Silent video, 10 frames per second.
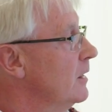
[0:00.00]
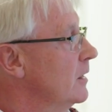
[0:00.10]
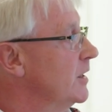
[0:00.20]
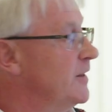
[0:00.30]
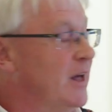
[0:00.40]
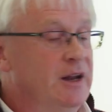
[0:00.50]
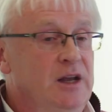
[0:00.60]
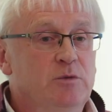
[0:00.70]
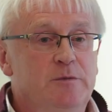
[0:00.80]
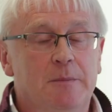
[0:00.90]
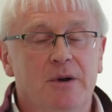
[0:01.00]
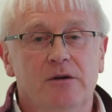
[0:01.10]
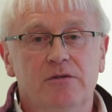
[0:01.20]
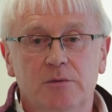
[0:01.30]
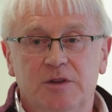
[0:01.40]
And to that end, we've been
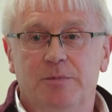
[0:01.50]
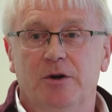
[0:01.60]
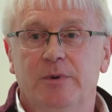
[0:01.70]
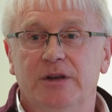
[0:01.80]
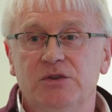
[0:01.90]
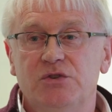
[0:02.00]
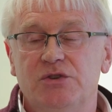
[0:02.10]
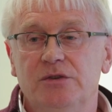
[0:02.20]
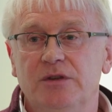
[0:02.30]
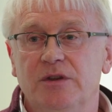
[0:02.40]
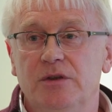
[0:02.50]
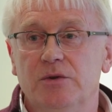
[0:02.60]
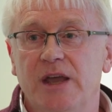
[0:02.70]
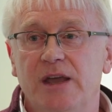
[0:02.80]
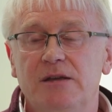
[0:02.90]
partnering with the Pirbright Institute in the
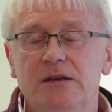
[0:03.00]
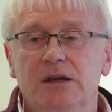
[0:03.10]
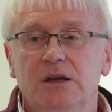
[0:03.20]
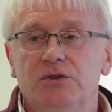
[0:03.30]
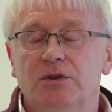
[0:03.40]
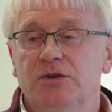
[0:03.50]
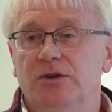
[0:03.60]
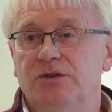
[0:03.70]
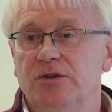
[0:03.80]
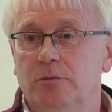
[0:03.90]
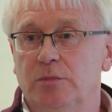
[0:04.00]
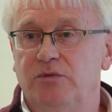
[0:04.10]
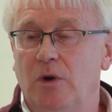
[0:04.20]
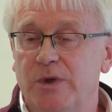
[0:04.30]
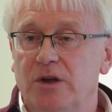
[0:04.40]
UK to conduct a number of
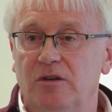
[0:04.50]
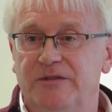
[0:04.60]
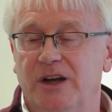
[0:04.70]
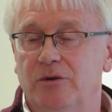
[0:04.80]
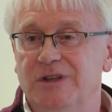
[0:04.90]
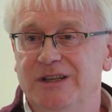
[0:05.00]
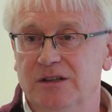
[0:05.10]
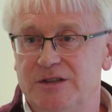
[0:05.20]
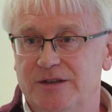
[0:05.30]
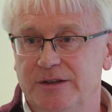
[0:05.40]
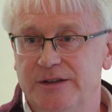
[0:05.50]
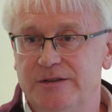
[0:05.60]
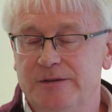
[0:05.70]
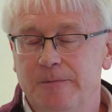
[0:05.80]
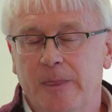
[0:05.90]
what we call viral yield studies.